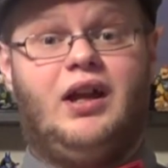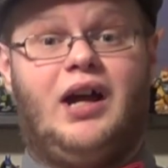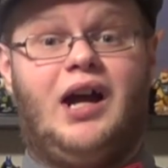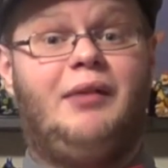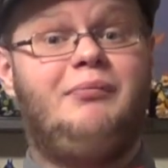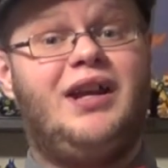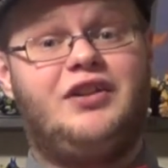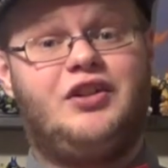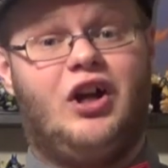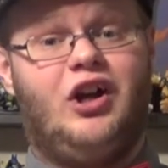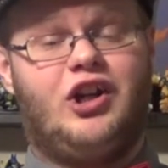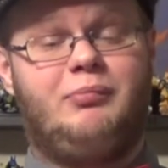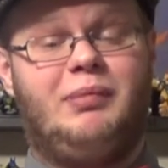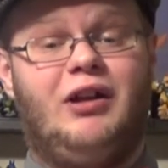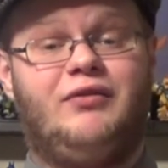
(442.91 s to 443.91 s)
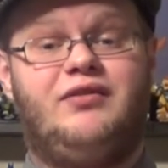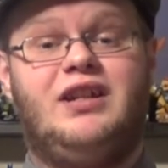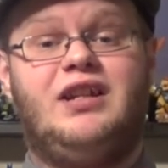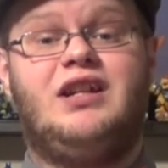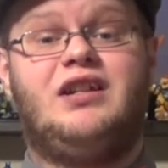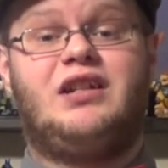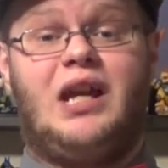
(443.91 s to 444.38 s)
I may talk about
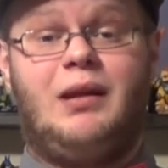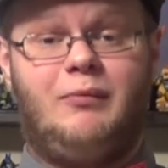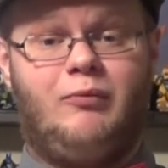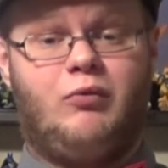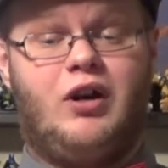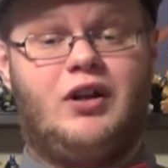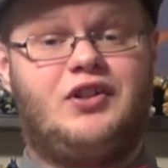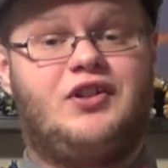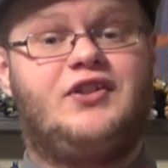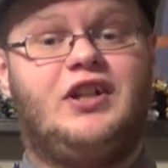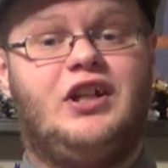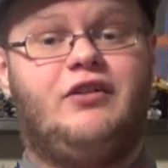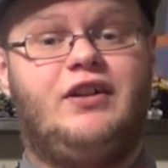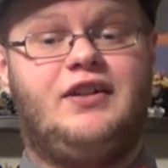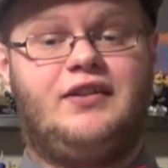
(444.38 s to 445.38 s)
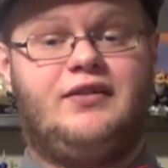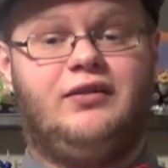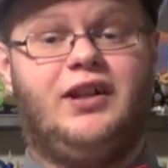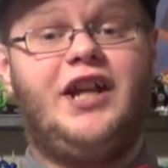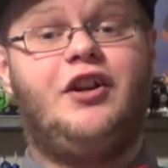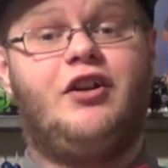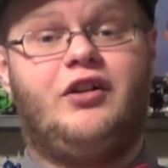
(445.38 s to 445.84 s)
the Game & Watch series
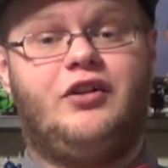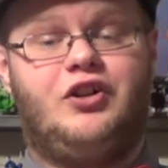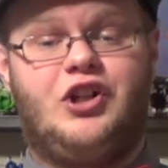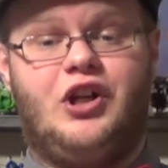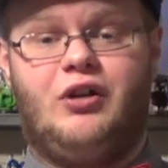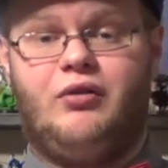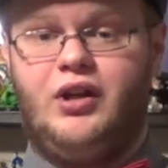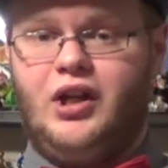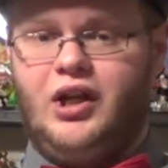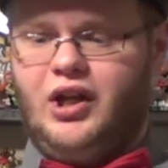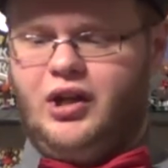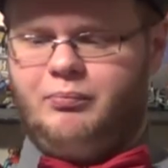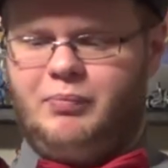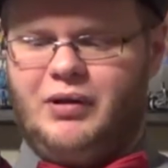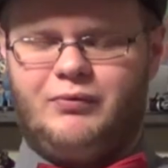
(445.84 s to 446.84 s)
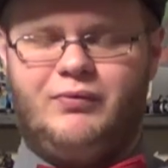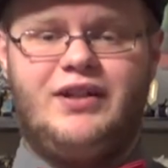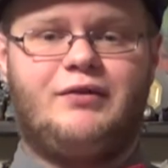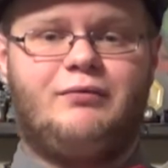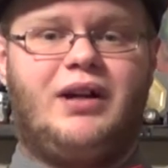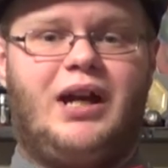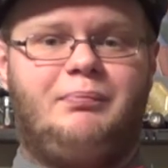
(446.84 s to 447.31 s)
later on the show, but the
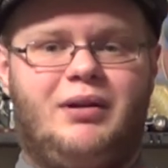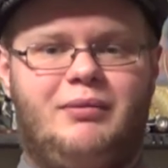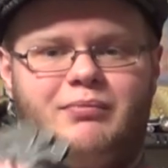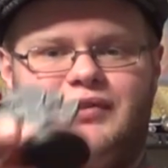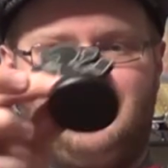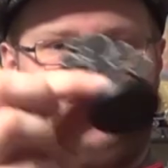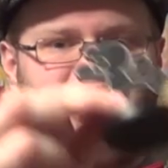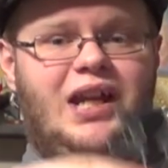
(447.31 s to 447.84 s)
reason why I put Mr.